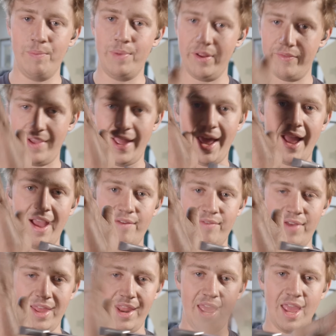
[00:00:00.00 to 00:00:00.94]
But if I have
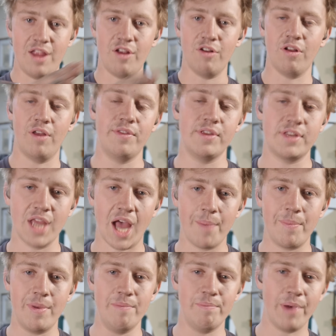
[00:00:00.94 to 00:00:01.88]
an angle on the
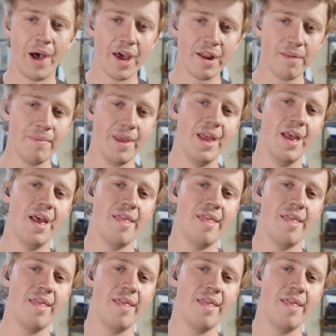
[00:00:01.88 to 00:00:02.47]
top and bottom,